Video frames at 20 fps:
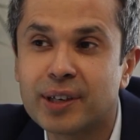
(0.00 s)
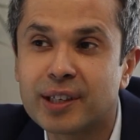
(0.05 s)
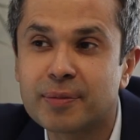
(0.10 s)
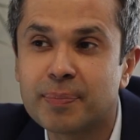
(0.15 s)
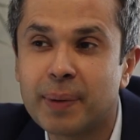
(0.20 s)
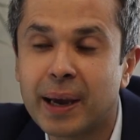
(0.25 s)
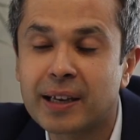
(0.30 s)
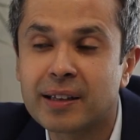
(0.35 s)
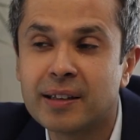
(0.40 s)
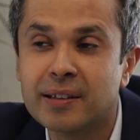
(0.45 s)

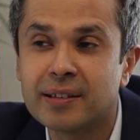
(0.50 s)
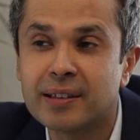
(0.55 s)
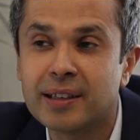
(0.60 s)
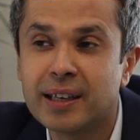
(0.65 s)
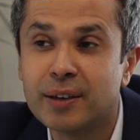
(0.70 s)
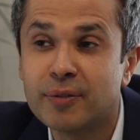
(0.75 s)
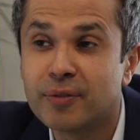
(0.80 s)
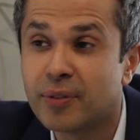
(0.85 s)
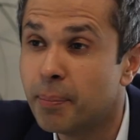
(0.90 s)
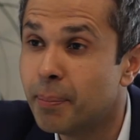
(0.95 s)

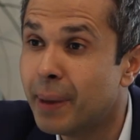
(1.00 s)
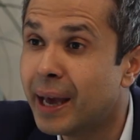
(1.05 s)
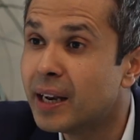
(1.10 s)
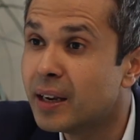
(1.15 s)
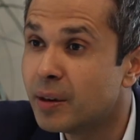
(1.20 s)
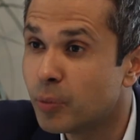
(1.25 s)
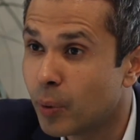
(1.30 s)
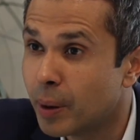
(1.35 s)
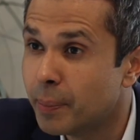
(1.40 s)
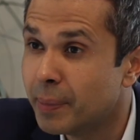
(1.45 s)
expectancy for men
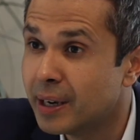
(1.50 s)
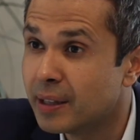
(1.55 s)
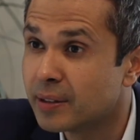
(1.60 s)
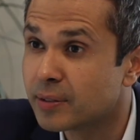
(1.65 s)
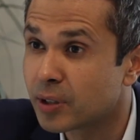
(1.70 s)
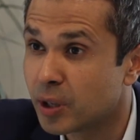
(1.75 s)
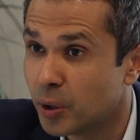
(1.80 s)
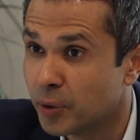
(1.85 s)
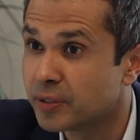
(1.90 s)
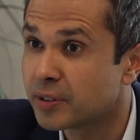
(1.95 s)
and women is
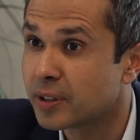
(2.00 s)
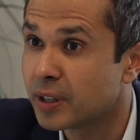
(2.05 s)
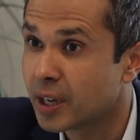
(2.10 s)
close to